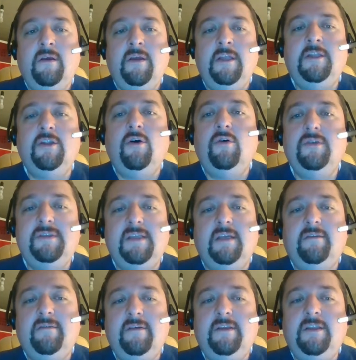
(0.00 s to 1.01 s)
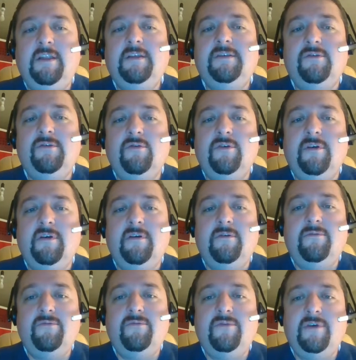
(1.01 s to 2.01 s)
It knows that it needs to
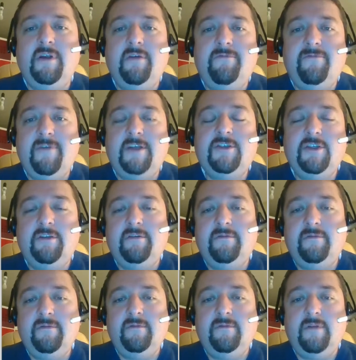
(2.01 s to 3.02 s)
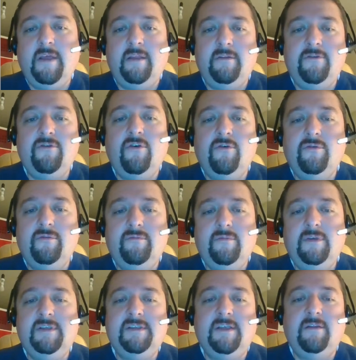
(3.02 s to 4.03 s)
refresh it and draw
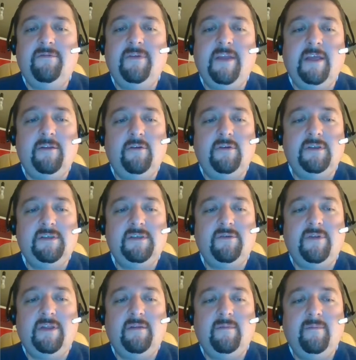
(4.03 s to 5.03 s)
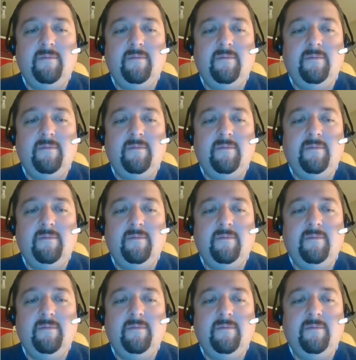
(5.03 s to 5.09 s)
itself again on the screen.